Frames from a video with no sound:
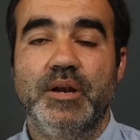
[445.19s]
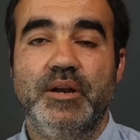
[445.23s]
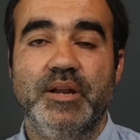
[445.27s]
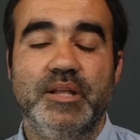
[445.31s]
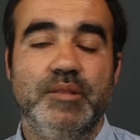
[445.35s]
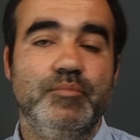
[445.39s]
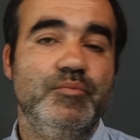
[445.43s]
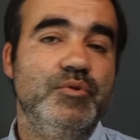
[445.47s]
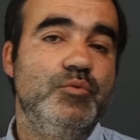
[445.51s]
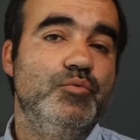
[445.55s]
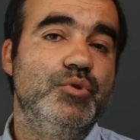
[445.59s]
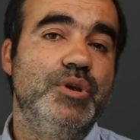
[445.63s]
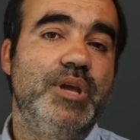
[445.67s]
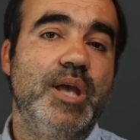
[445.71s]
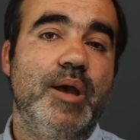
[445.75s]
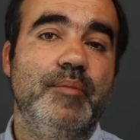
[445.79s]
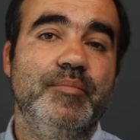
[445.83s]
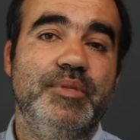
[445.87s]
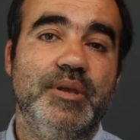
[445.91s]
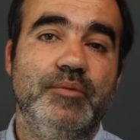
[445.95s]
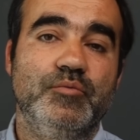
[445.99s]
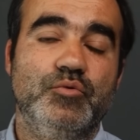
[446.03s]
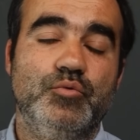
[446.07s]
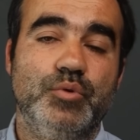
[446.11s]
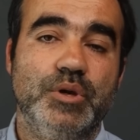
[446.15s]
Let me
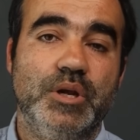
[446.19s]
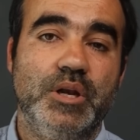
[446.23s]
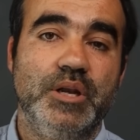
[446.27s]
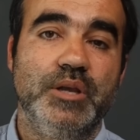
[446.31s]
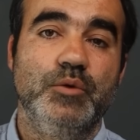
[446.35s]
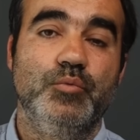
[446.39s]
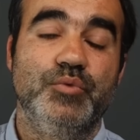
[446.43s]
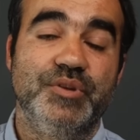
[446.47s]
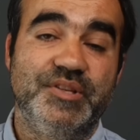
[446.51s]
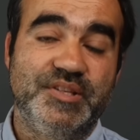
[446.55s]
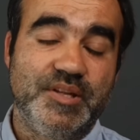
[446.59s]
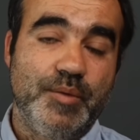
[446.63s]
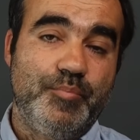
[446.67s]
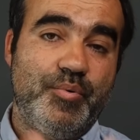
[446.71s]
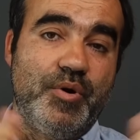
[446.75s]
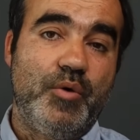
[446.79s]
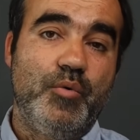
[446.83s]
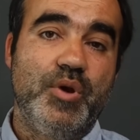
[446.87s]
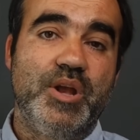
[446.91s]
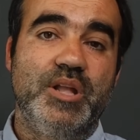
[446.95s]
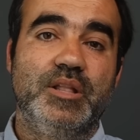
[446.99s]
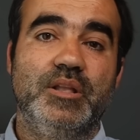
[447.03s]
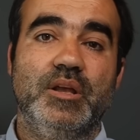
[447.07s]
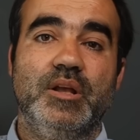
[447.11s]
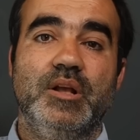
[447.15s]
recap them quickly. We
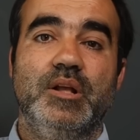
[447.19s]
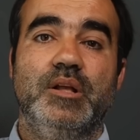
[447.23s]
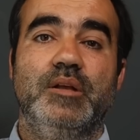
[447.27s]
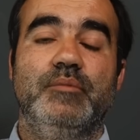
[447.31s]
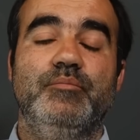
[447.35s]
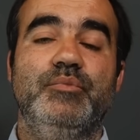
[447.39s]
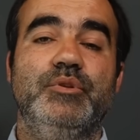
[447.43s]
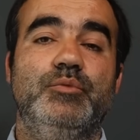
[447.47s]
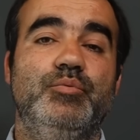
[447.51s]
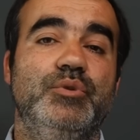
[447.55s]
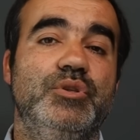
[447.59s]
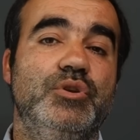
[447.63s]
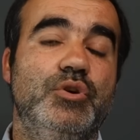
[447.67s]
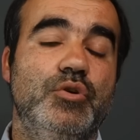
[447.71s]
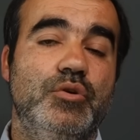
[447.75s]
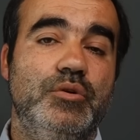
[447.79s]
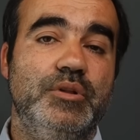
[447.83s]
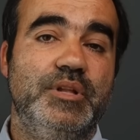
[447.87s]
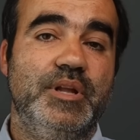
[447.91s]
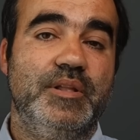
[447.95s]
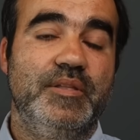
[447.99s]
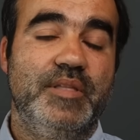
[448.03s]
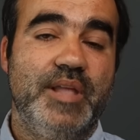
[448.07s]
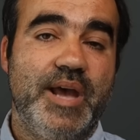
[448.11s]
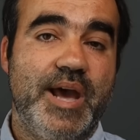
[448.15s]
separate between
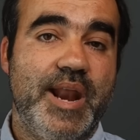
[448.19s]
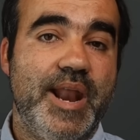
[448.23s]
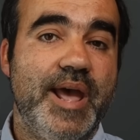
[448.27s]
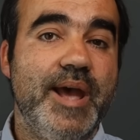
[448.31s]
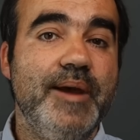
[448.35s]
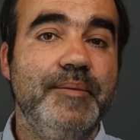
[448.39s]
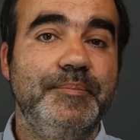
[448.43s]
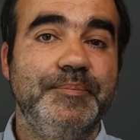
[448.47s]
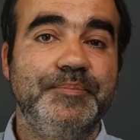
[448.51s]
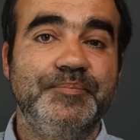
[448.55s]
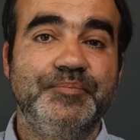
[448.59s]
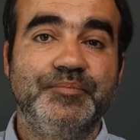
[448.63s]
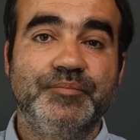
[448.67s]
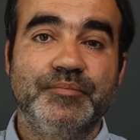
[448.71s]
code and data.